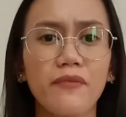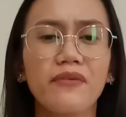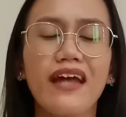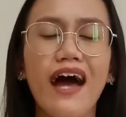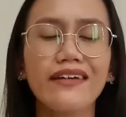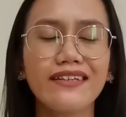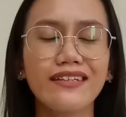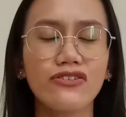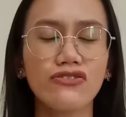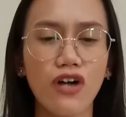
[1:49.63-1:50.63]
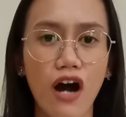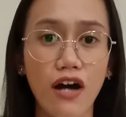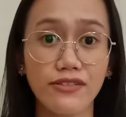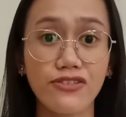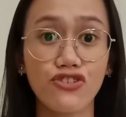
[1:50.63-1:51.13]
But I
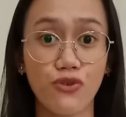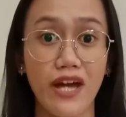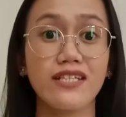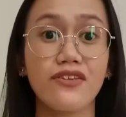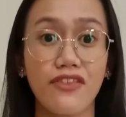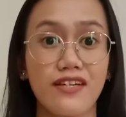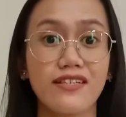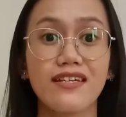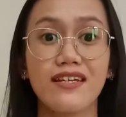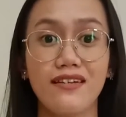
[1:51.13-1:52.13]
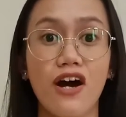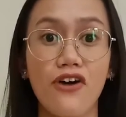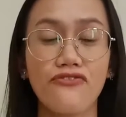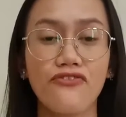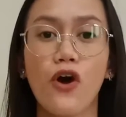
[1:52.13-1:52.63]
cannot stress this
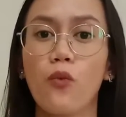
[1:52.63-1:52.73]
enough.